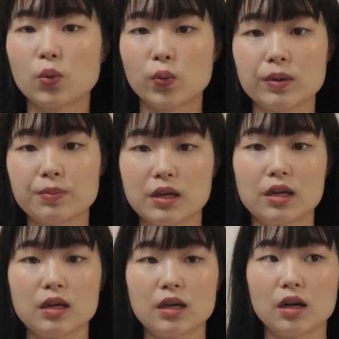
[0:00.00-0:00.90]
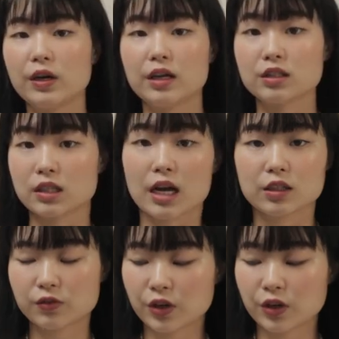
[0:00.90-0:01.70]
would be fitted size for